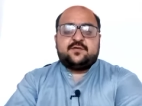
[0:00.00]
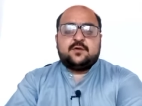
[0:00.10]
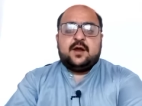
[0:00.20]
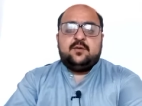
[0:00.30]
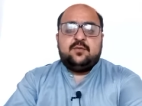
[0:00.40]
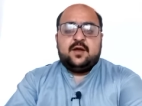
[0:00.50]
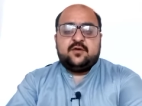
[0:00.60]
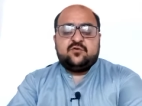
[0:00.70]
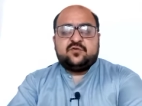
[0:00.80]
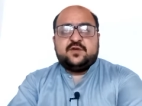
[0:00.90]
I would
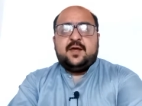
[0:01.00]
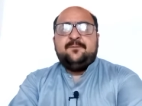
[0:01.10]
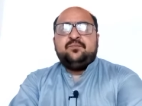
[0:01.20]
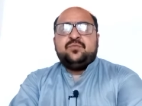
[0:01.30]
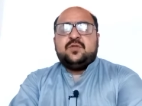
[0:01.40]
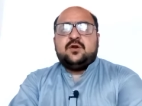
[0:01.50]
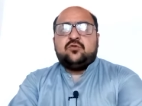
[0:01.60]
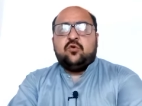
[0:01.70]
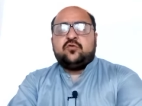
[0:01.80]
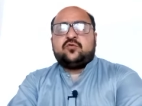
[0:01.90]
like to say that
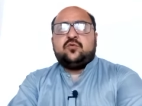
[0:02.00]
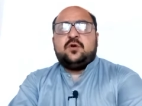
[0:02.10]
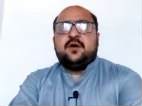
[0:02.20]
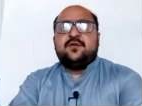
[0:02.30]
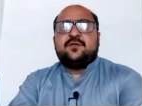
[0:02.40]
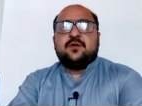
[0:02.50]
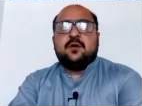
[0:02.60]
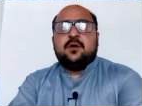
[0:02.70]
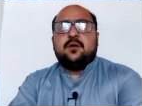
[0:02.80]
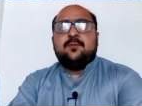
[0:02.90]
those students
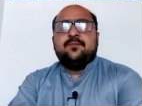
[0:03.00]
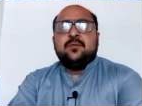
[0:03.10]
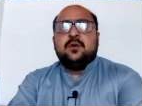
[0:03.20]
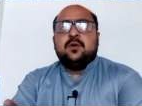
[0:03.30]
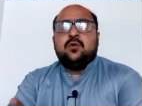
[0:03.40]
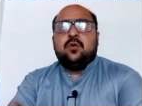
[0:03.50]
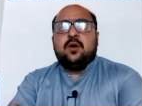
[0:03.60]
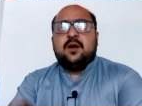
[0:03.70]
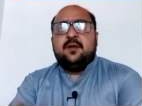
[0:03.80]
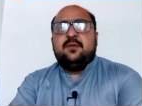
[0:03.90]
uh, who are
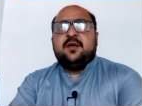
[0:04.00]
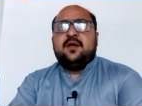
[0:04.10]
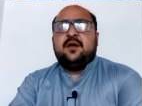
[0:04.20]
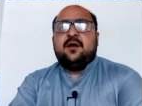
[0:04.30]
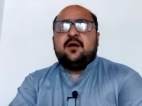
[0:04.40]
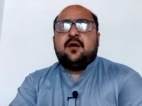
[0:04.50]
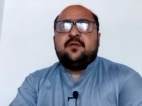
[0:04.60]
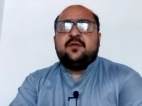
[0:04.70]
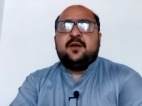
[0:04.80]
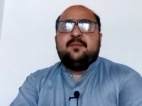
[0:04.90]
living here
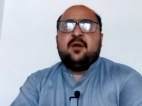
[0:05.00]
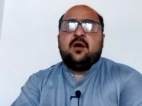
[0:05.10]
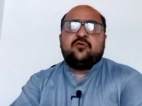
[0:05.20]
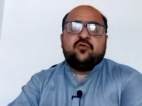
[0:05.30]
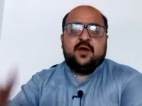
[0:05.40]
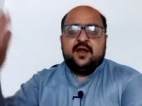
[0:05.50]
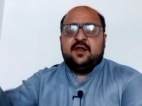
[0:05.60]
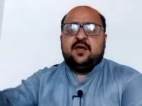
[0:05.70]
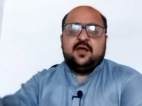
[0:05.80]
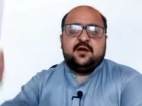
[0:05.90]
and they belong to
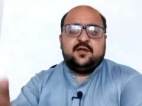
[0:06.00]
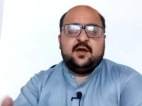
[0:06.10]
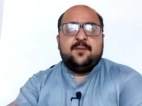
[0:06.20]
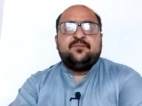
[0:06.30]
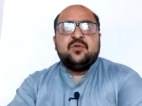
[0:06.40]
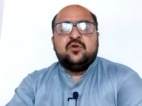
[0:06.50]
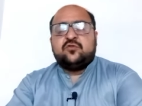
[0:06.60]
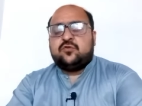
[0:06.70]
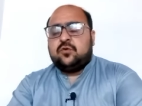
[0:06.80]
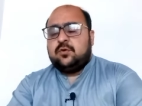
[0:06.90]
any area,
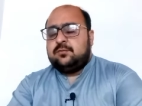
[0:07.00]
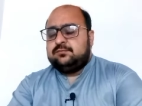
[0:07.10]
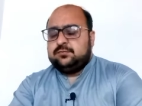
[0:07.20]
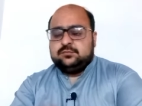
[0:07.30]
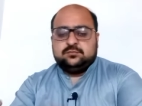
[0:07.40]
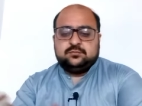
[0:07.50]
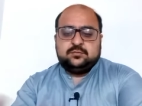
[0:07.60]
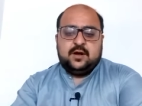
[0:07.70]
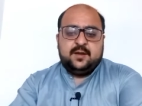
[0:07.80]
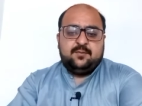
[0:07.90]
so um,
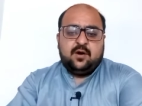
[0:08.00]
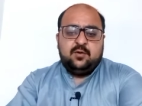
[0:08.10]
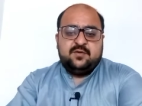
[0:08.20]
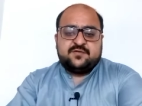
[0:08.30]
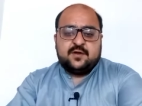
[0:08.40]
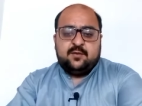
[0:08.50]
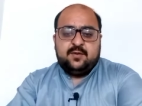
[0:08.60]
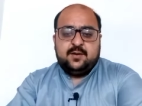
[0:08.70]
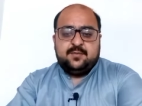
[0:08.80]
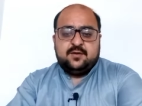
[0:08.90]
I'm always
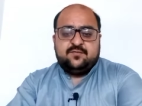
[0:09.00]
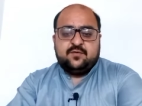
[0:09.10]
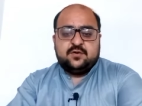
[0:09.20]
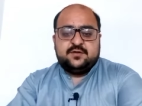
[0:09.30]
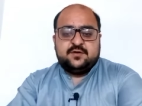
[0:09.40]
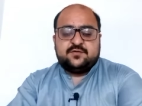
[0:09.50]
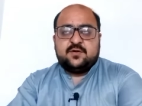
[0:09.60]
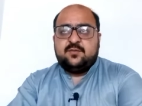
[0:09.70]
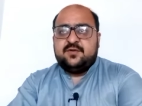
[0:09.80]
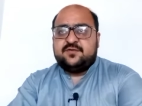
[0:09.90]
available for their
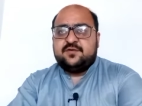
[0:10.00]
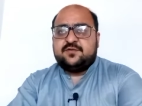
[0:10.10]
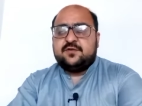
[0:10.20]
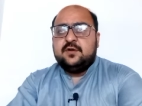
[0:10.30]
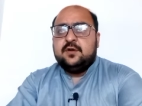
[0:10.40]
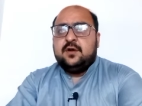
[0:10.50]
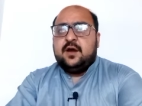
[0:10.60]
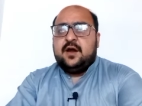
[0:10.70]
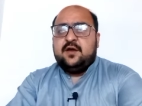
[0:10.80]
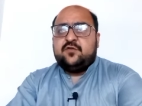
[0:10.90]
services
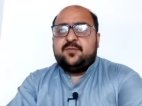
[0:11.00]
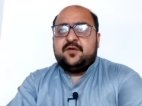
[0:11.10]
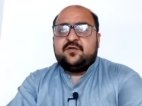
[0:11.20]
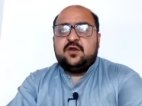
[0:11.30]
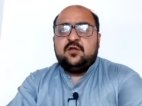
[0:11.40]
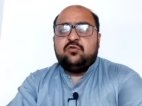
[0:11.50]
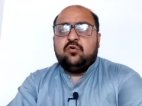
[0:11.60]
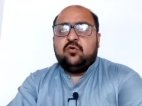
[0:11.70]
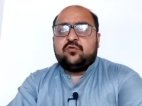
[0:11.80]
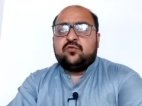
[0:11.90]
and especially
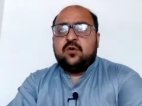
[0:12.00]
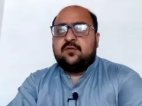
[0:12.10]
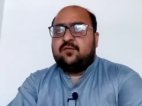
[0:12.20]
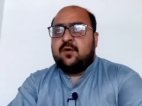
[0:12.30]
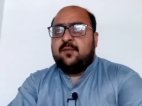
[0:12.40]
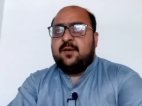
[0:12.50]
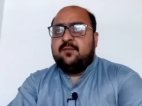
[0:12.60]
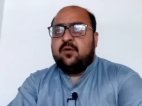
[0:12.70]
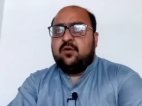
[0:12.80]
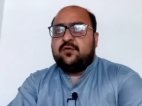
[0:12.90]
those who are from
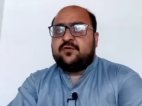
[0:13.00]
abroad.